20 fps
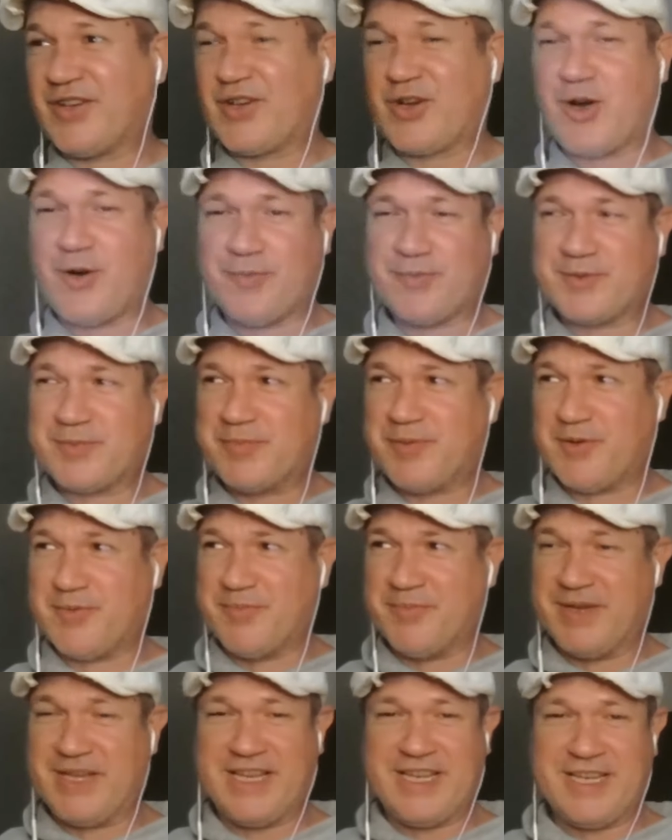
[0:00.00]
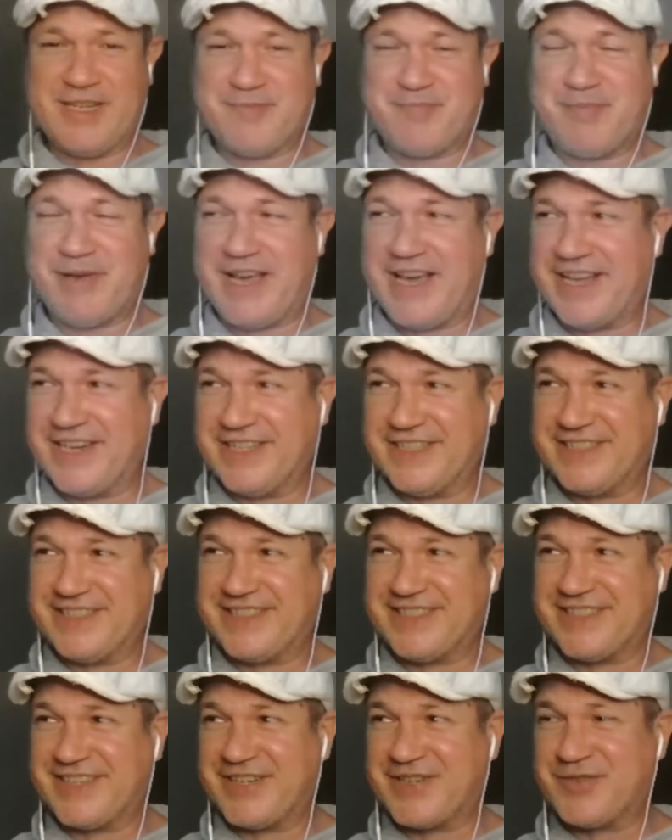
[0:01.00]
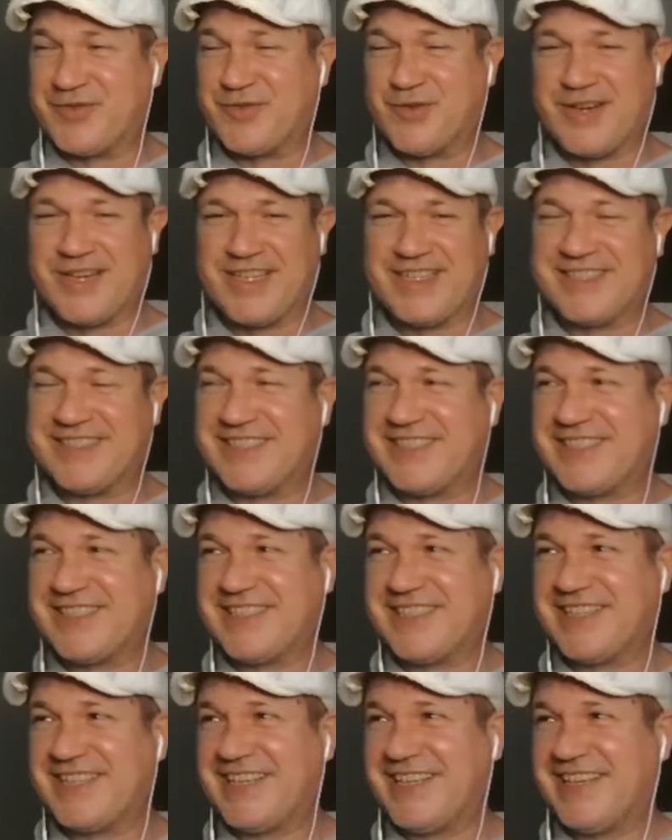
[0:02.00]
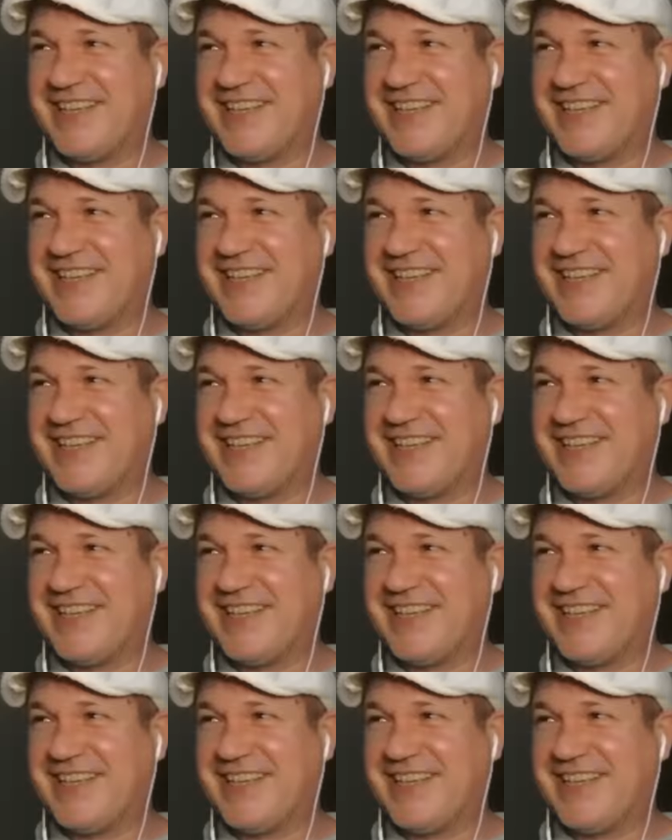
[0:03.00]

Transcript: The cops put me in a padded cell once,